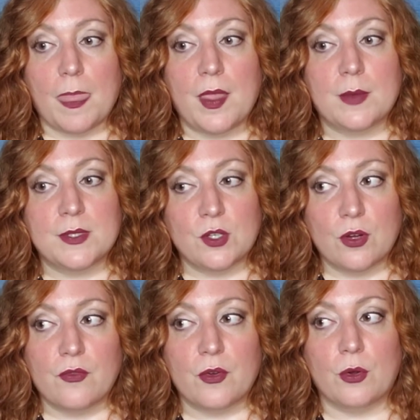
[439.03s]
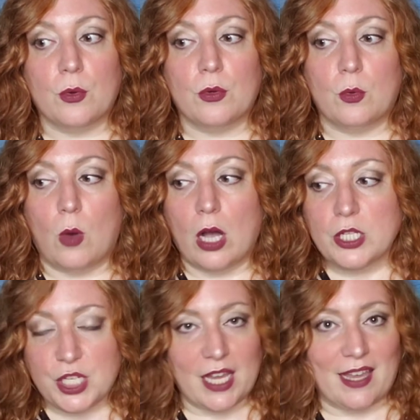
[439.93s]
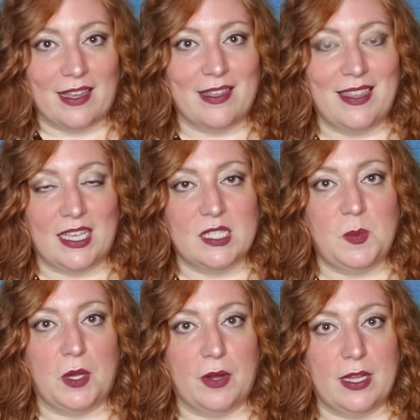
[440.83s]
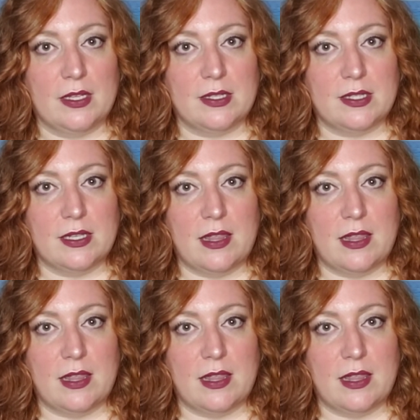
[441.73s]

The observer watching the experience.